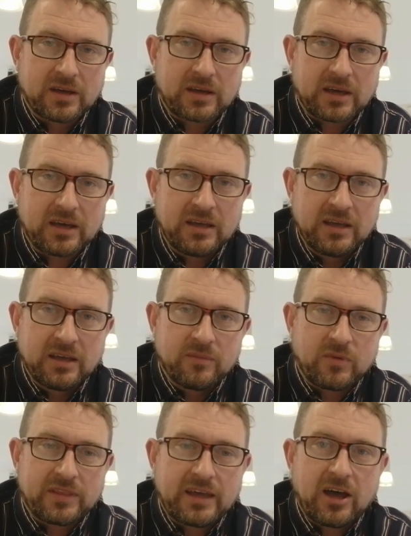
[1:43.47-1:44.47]
Okay,
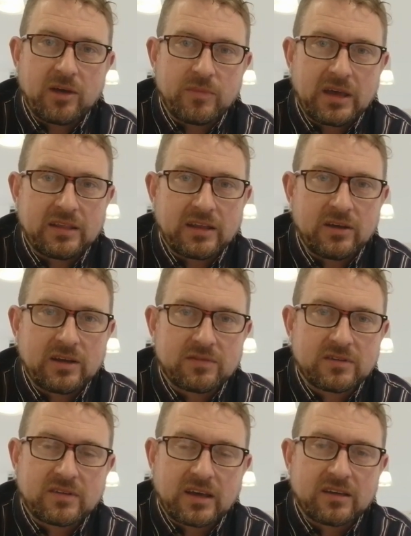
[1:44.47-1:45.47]
by that I mean they only
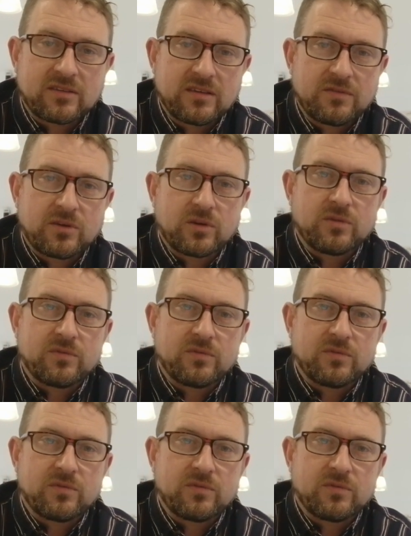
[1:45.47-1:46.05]
have to take a certificate